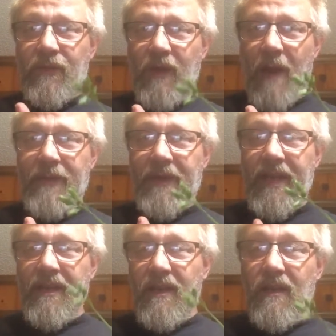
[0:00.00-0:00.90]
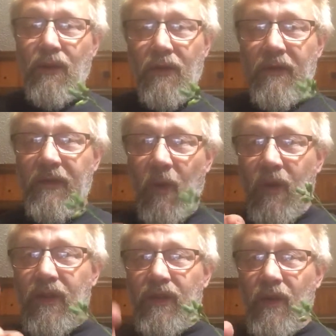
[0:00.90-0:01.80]
property
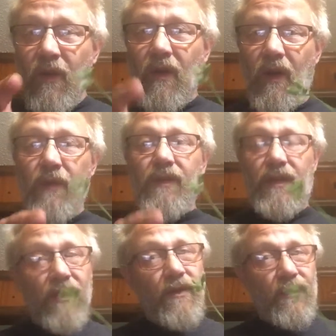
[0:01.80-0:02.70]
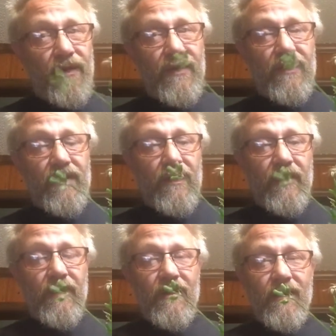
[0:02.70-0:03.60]
for your own use,
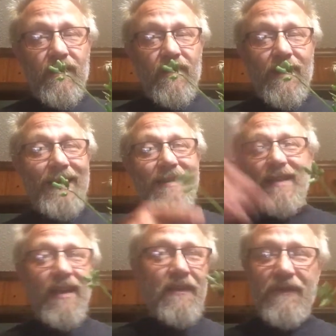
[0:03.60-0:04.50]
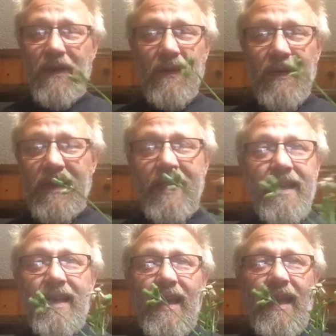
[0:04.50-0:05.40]
instead of going
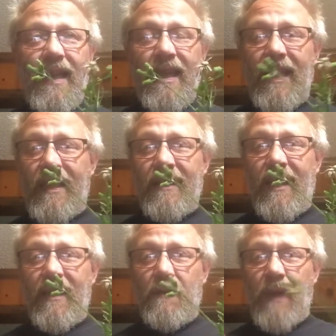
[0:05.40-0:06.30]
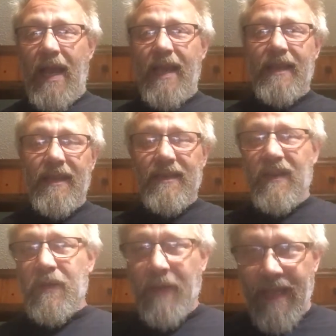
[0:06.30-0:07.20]
and buying these
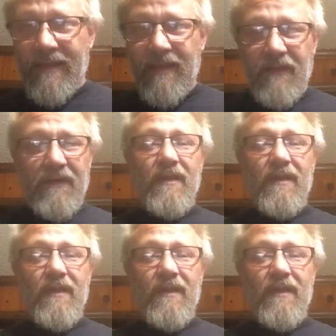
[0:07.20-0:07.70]
expensive